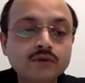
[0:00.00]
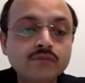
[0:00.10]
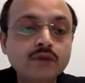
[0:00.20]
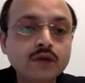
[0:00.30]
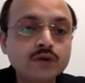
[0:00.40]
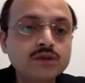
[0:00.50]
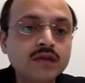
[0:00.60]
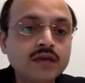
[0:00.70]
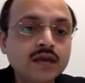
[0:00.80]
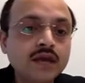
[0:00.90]

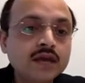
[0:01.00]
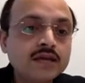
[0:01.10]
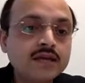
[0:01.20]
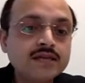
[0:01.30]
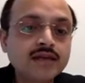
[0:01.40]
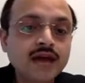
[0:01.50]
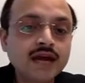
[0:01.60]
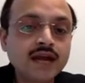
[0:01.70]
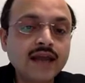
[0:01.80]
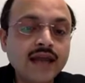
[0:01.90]
producing
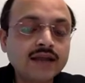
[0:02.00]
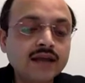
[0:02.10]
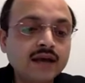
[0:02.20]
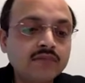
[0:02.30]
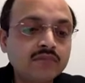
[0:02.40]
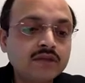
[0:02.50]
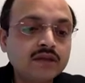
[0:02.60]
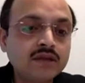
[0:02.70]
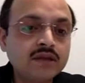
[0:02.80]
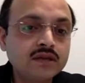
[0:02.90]
dsRNA like the
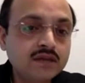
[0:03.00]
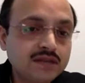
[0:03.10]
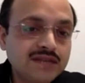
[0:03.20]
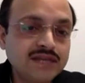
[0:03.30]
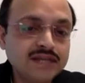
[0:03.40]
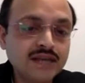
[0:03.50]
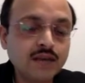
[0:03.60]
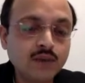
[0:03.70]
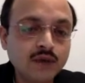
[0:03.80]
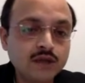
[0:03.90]

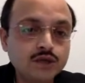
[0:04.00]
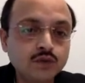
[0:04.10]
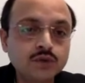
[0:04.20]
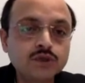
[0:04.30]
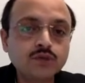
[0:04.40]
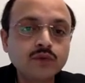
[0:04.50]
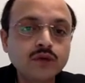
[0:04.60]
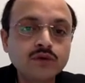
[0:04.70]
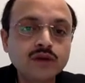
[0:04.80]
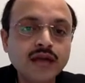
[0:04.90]
DCL1 and 2. So we
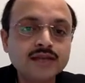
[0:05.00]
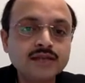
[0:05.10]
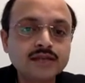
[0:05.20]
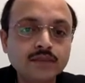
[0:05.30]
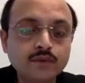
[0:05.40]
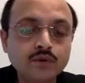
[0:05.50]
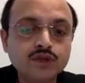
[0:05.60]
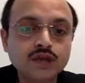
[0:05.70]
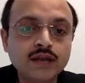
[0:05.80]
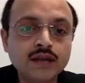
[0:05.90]
utilize this approach
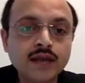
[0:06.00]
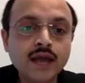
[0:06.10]
in